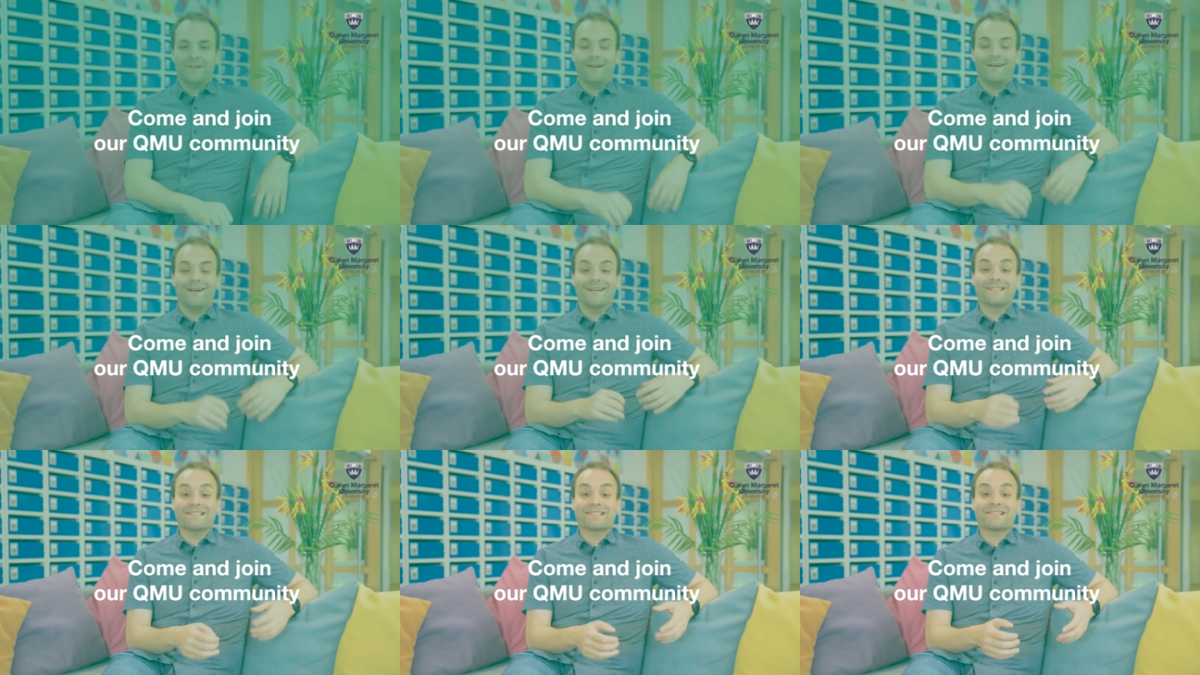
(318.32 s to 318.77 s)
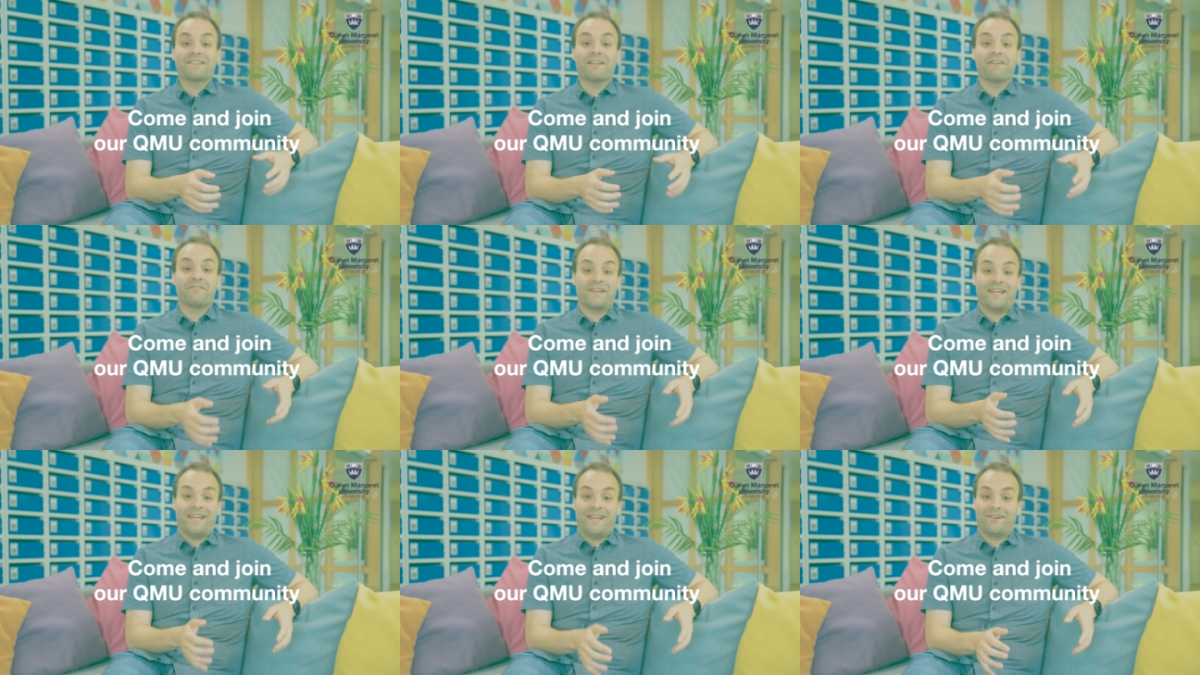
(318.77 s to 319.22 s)
I just
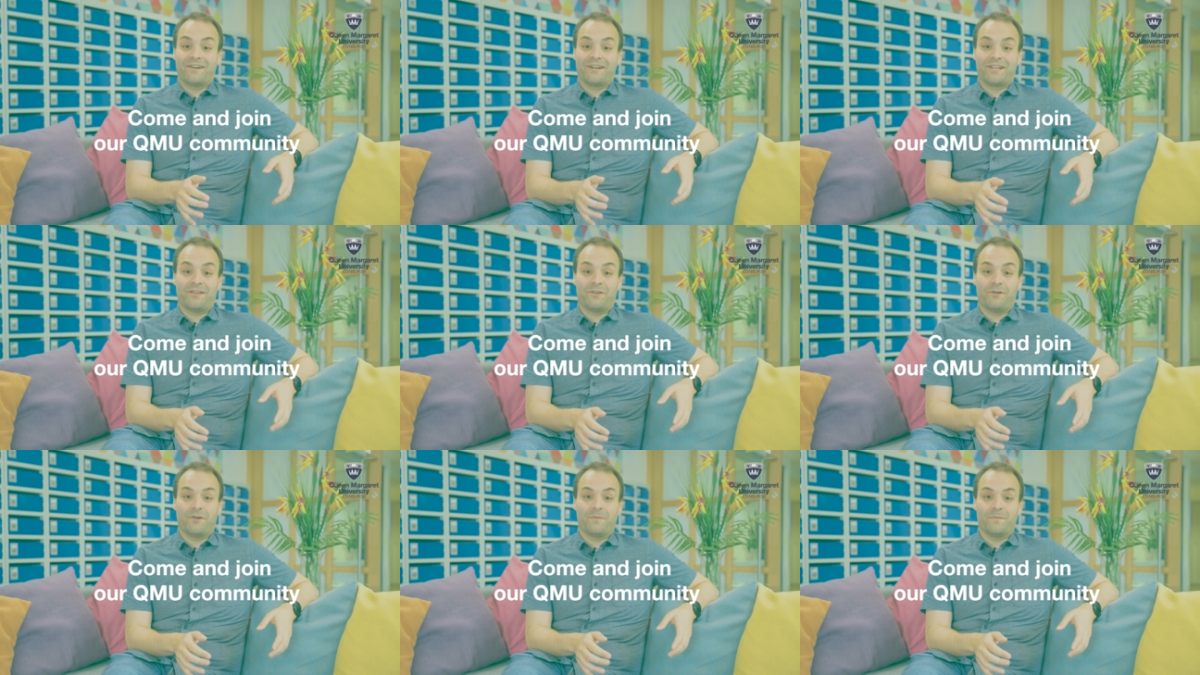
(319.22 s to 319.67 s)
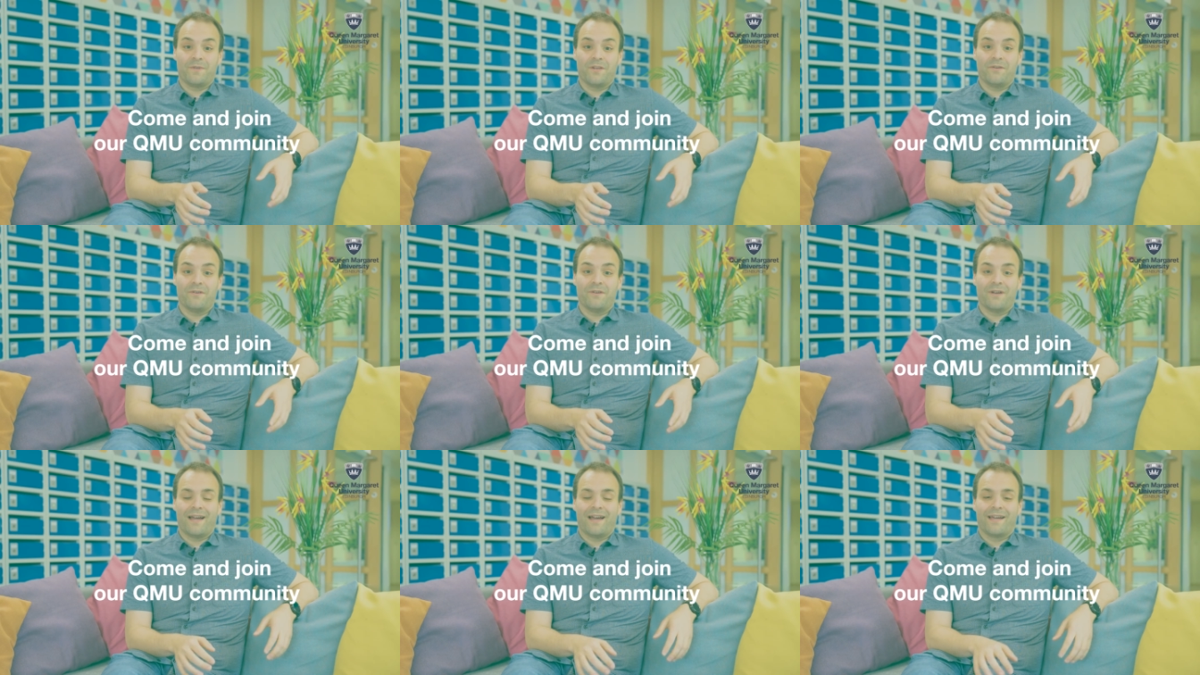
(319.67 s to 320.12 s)
love it here at
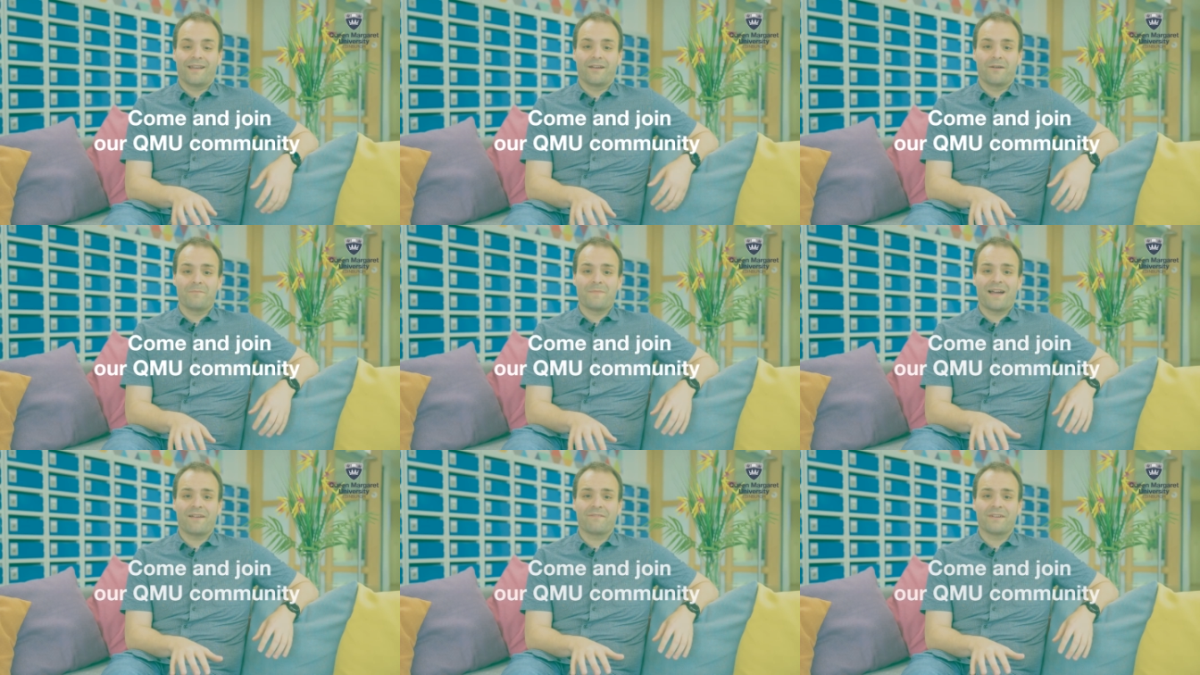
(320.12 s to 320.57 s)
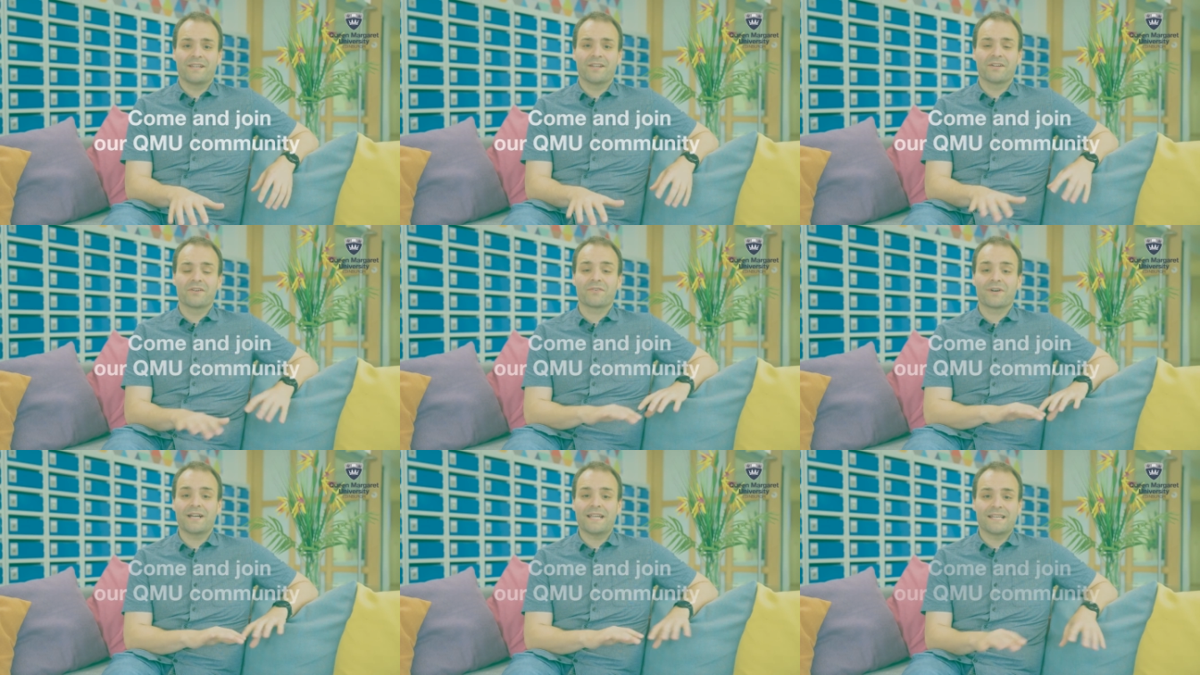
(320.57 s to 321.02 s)
QMU, and I'm having the
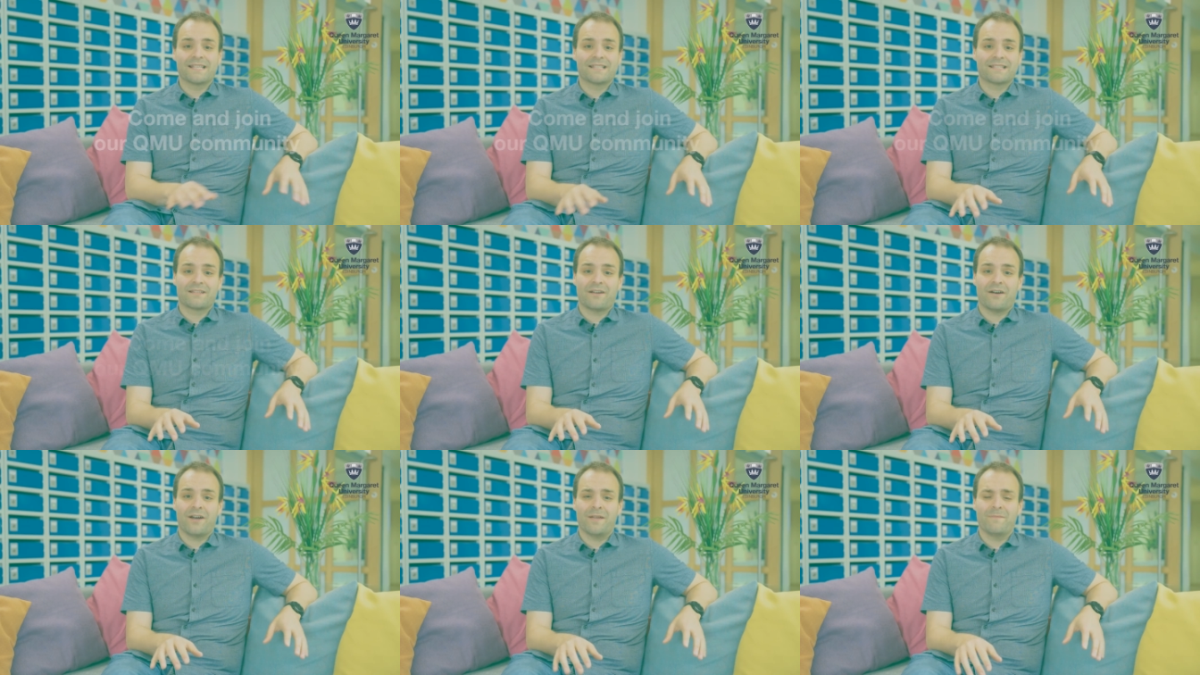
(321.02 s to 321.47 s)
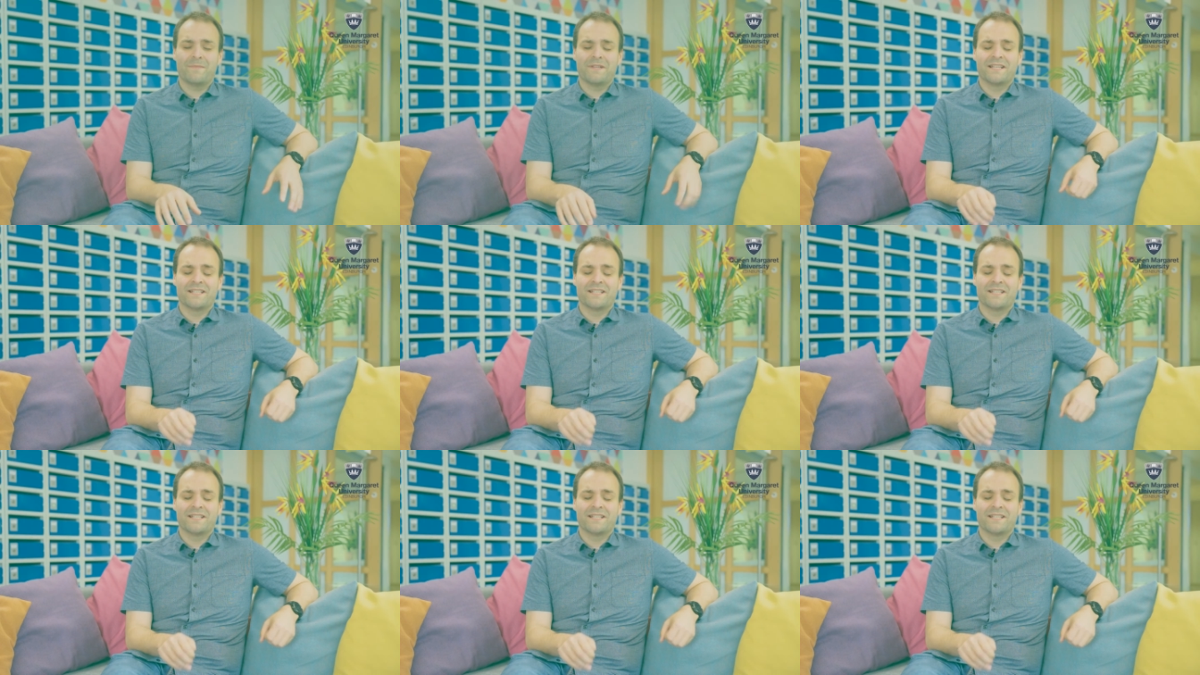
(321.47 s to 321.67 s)
greatest time,